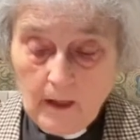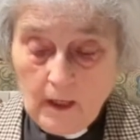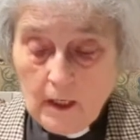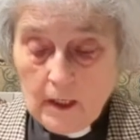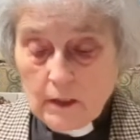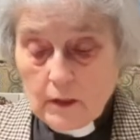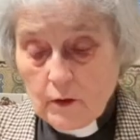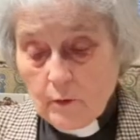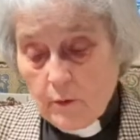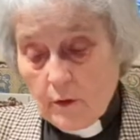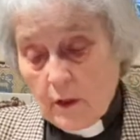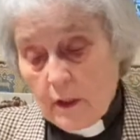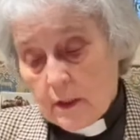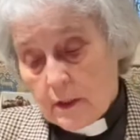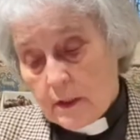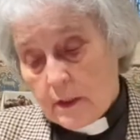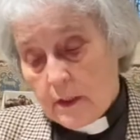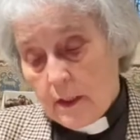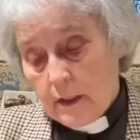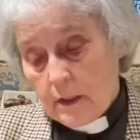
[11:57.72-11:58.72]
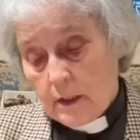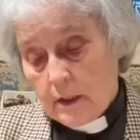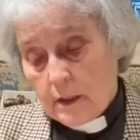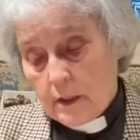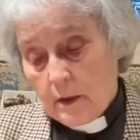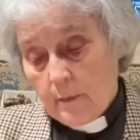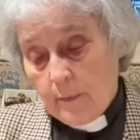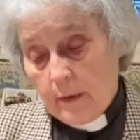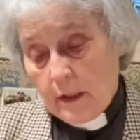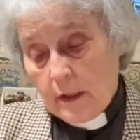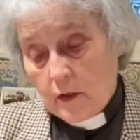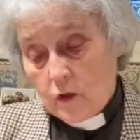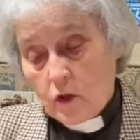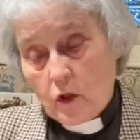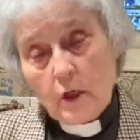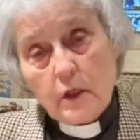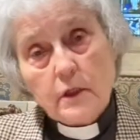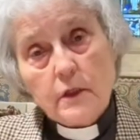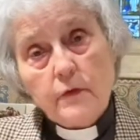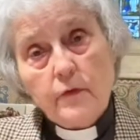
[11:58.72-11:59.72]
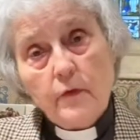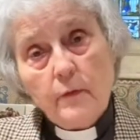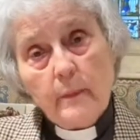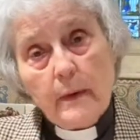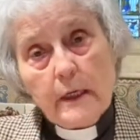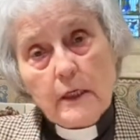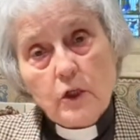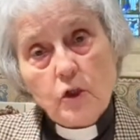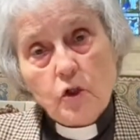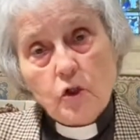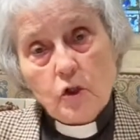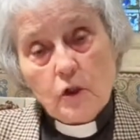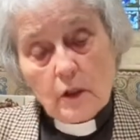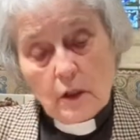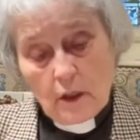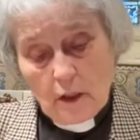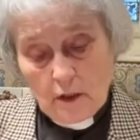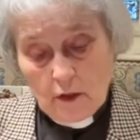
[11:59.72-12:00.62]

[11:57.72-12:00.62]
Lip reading: To what extent has there been a transformation in